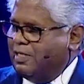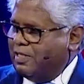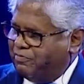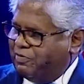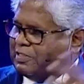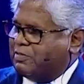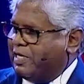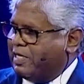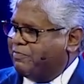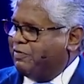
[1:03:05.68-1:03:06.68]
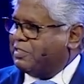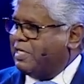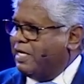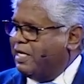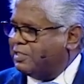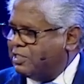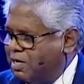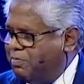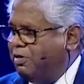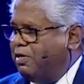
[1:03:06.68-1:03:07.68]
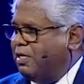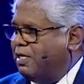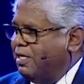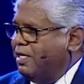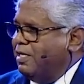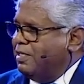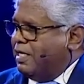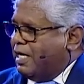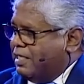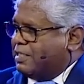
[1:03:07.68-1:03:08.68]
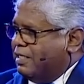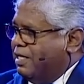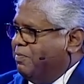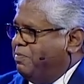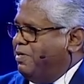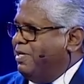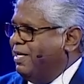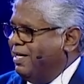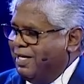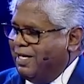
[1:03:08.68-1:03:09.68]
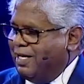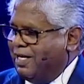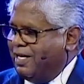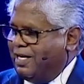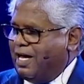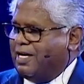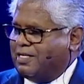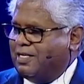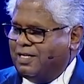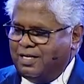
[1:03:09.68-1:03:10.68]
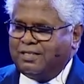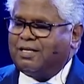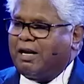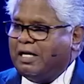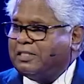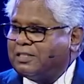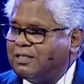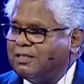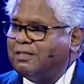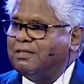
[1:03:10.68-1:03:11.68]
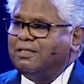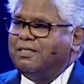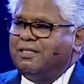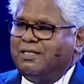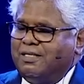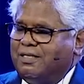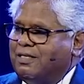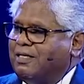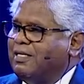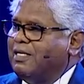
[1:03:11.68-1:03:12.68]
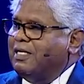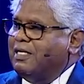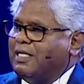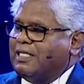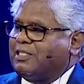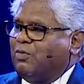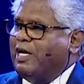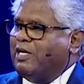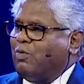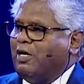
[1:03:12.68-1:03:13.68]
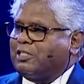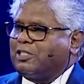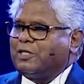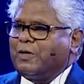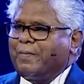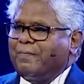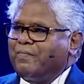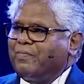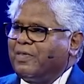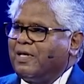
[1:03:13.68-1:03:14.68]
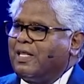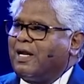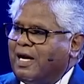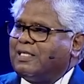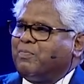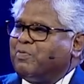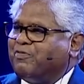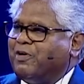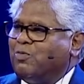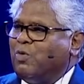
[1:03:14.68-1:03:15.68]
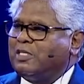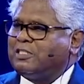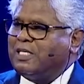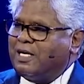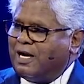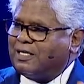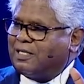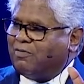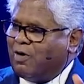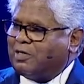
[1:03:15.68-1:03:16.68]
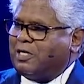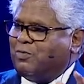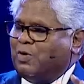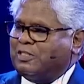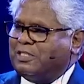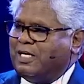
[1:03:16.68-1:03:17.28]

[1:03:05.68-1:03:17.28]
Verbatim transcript: The first guy, first guy gets double, the rest of them get the rest. That's the way it was. They're not the preferred ones. They're not the wanted ones.